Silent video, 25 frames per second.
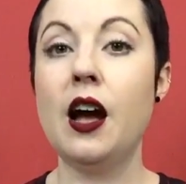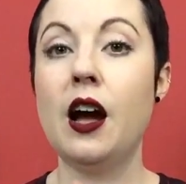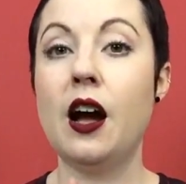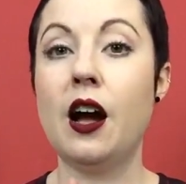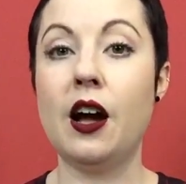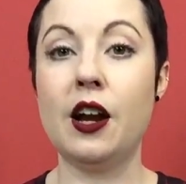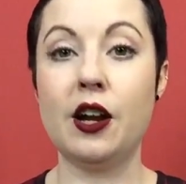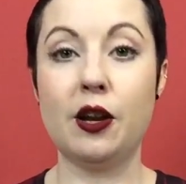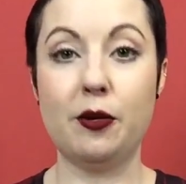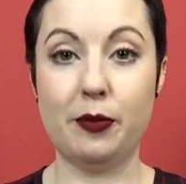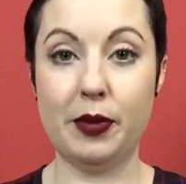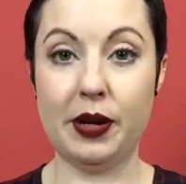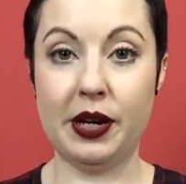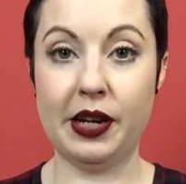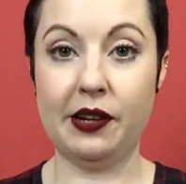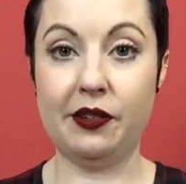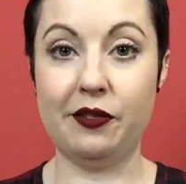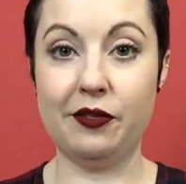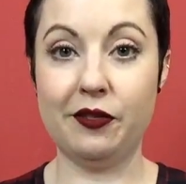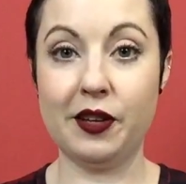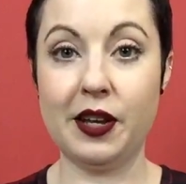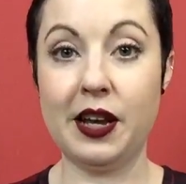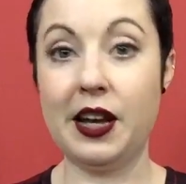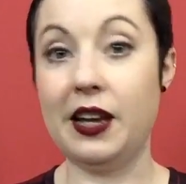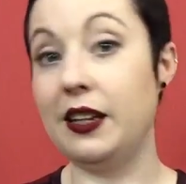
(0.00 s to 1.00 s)
I don't
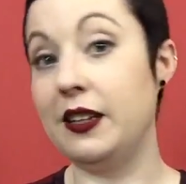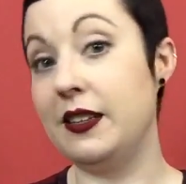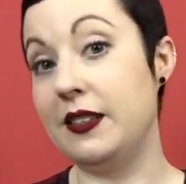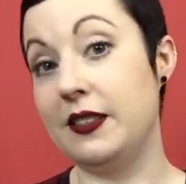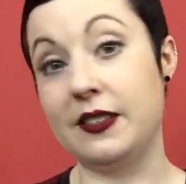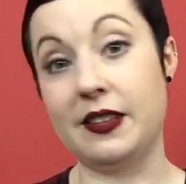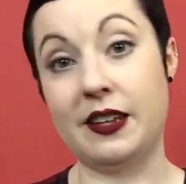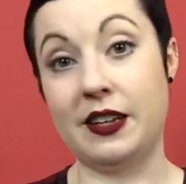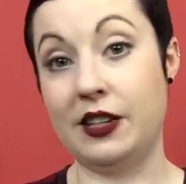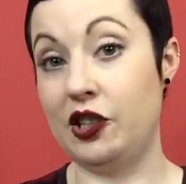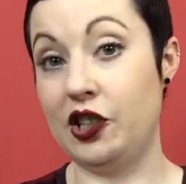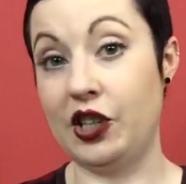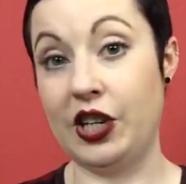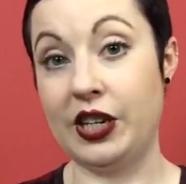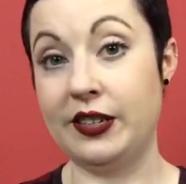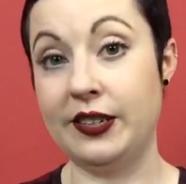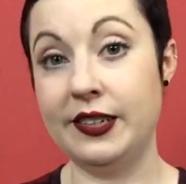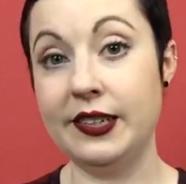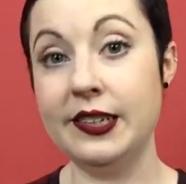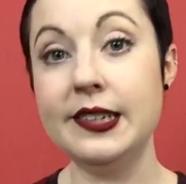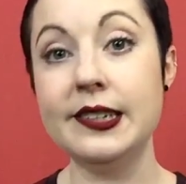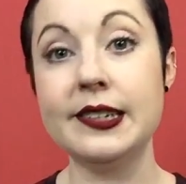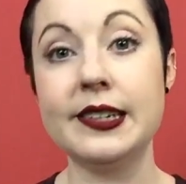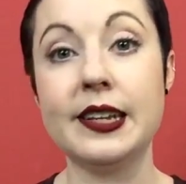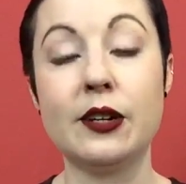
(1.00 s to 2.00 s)
believe colours are
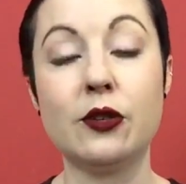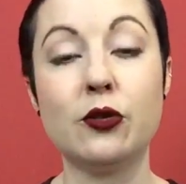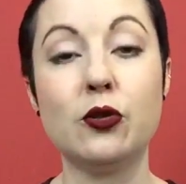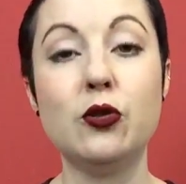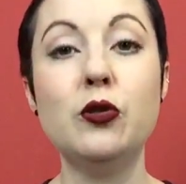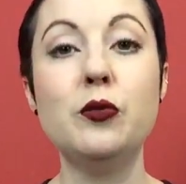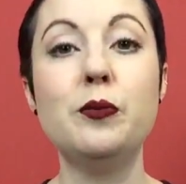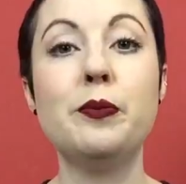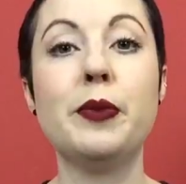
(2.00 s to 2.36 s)
gendered at all,